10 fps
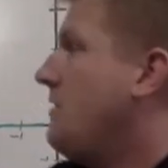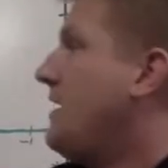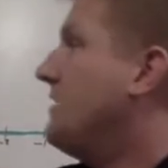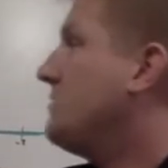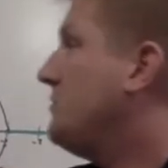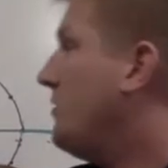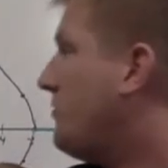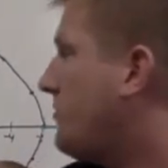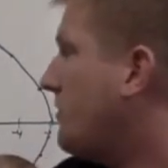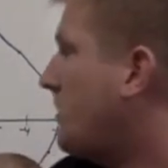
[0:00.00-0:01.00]
The
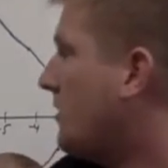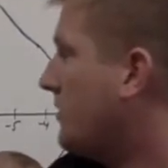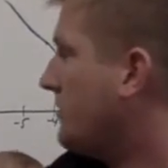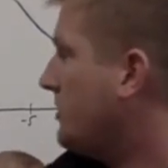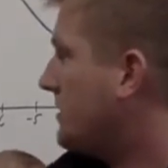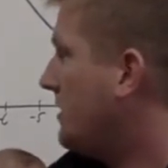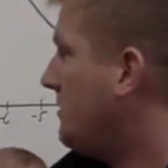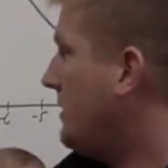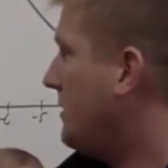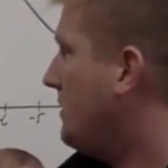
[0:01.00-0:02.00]
asymptotes are just going to
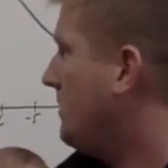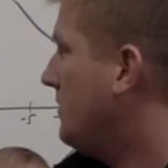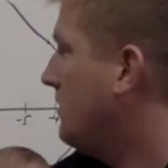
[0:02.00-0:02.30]
be